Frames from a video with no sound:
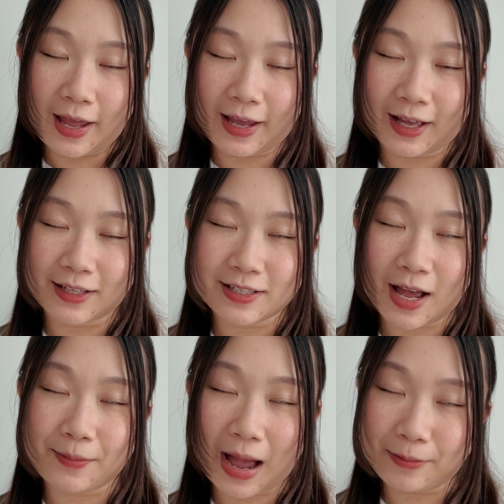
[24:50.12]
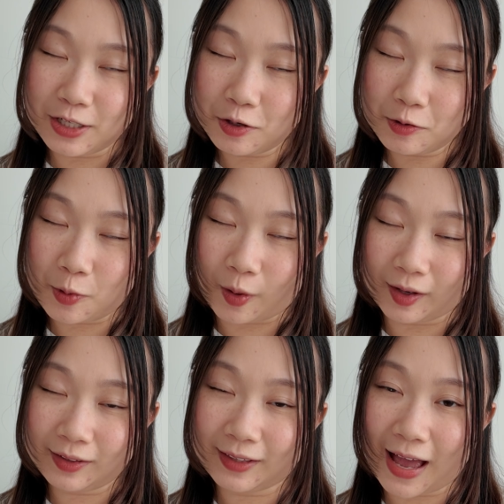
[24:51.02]
and I'm happy to
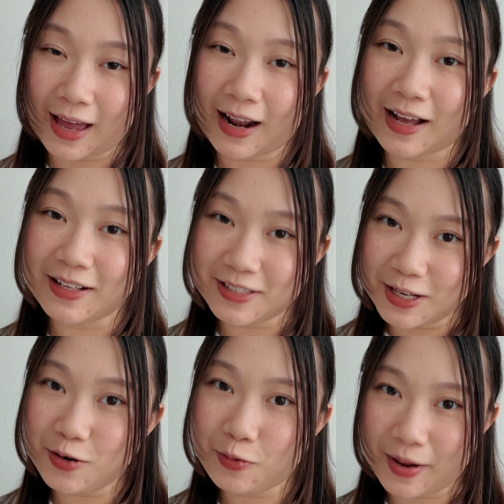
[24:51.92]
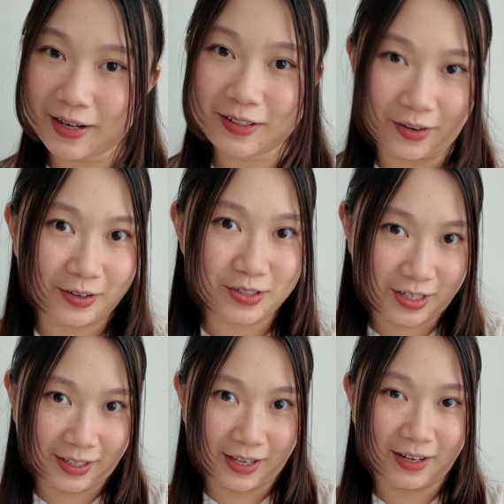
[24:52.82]
report that I did win Yarn
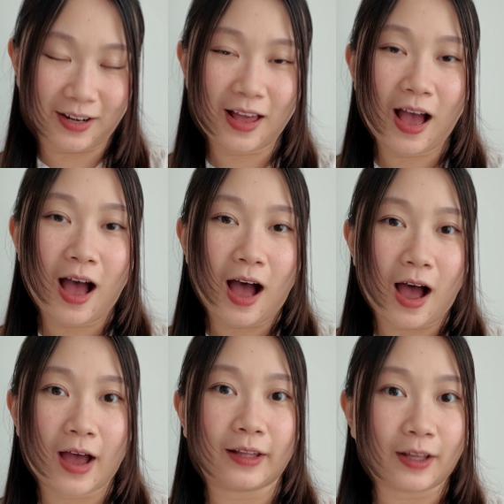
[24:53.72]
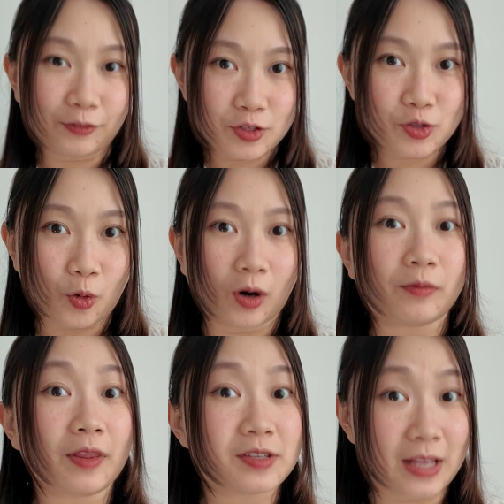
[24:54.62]
Chicken. I left the store
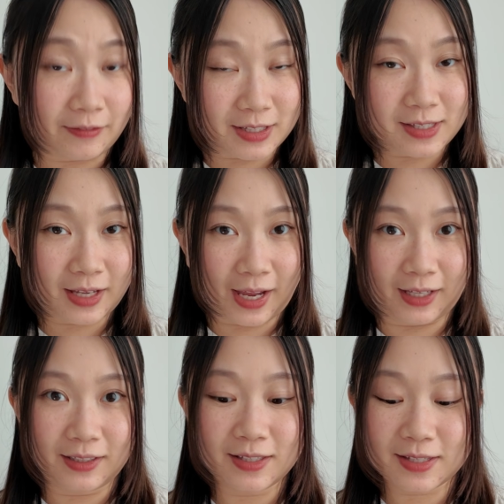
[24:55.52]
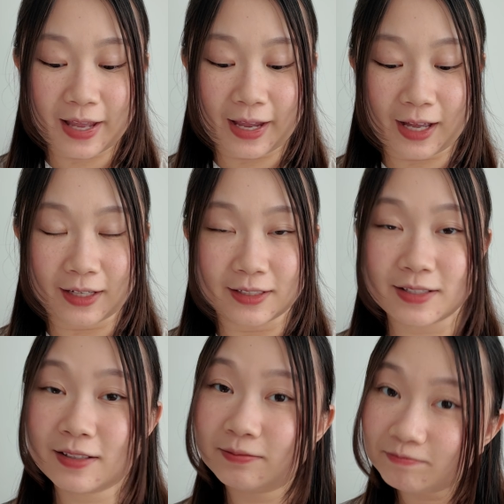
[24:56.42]
with 7 skeins
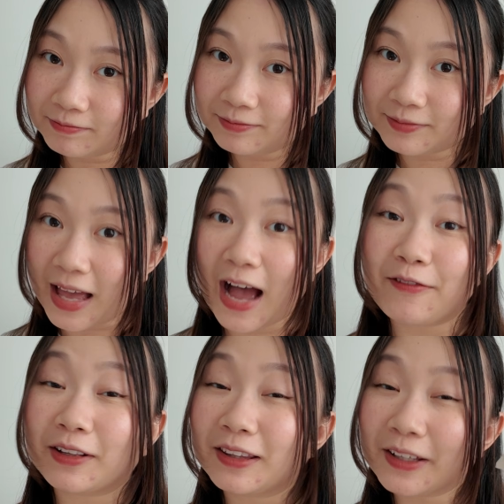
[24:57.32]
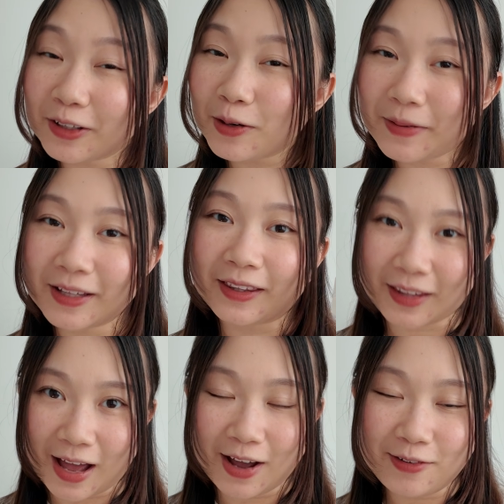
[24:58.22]
and I have a little bit
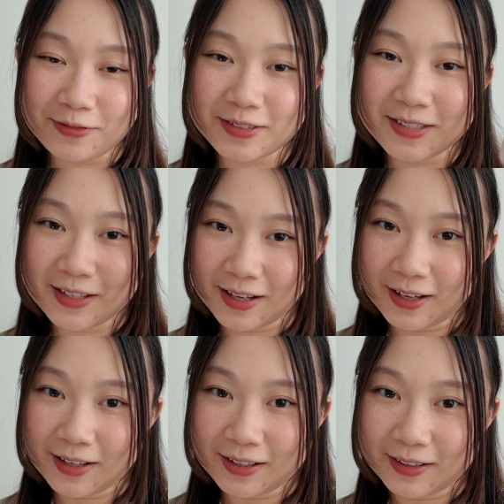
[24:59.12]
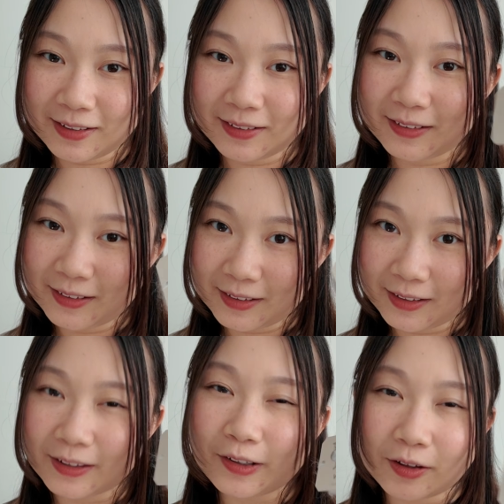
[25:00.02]
left.
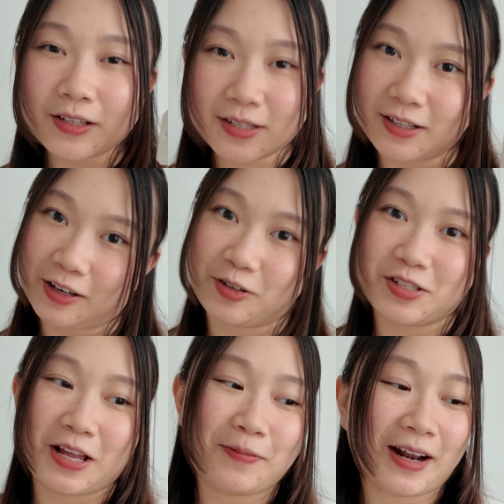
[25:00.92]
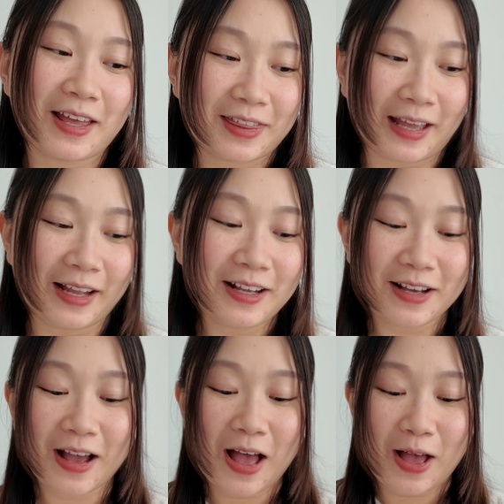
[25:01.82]
Little is an understatement, I
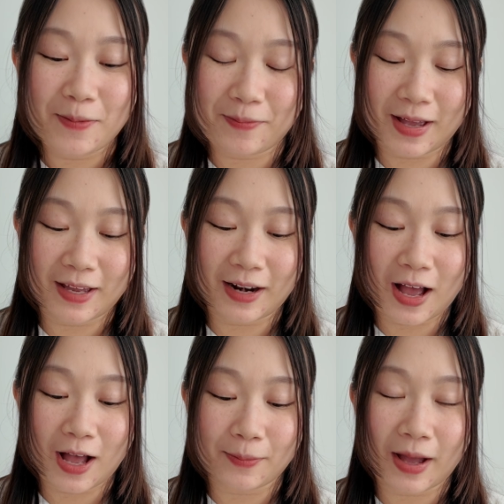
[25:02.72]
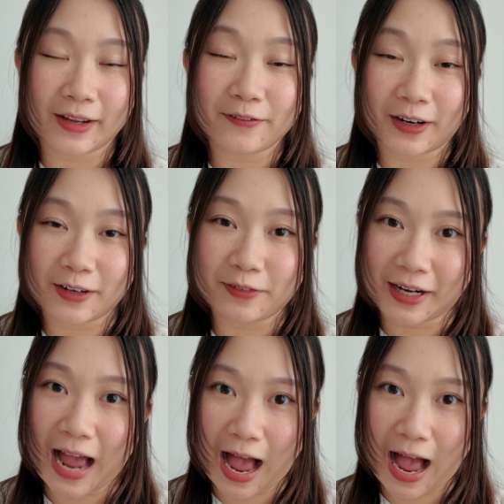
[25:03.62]
think, but I am very, very